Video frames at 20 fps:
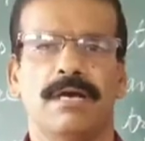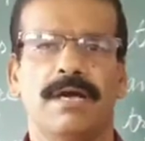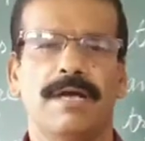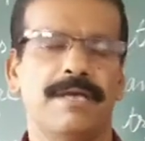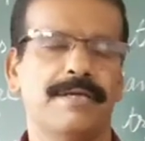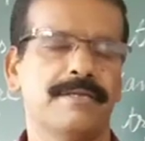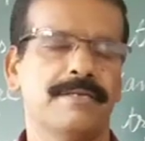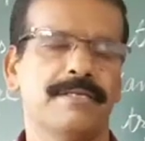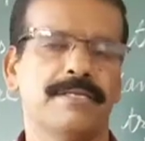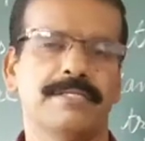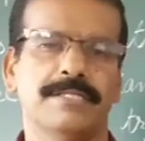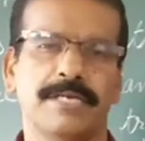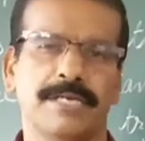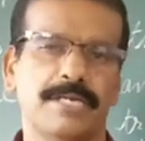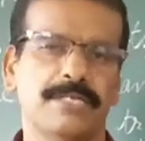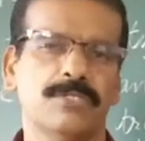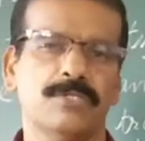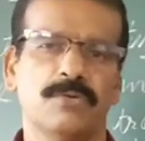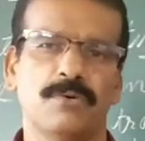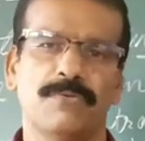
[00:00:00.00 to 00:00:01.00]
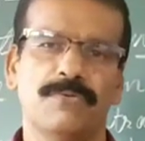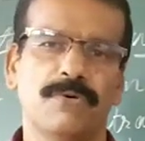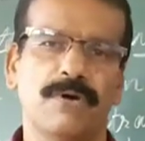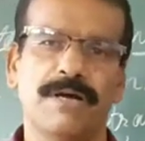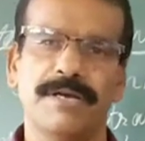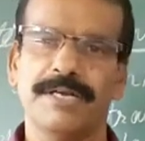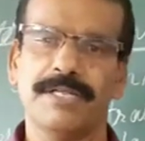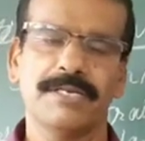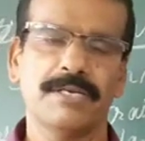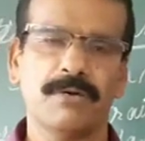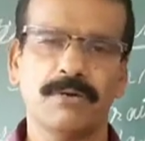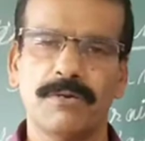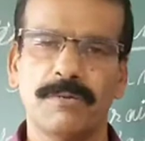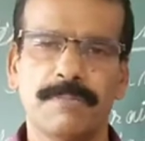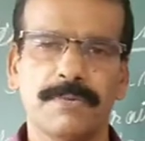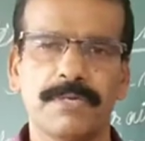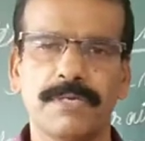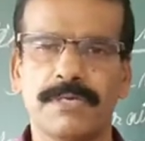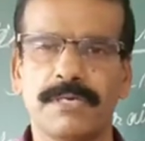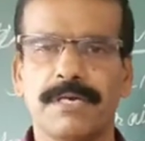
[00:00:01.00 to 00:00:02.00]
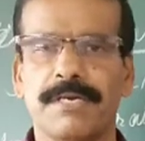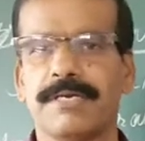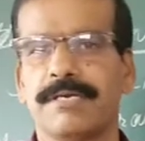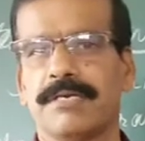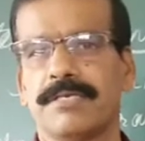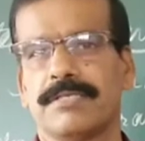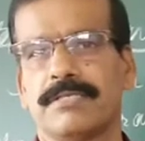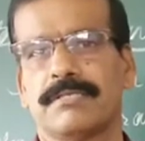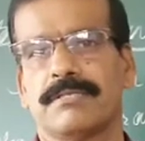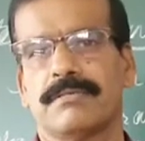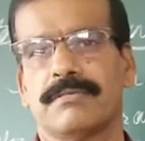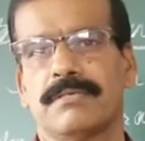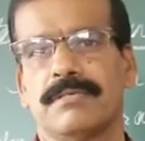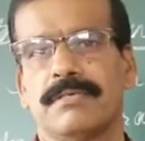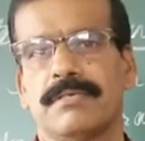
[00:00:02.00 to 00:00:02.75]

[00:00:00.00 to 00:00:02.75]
And in the case of underdeveloped countries,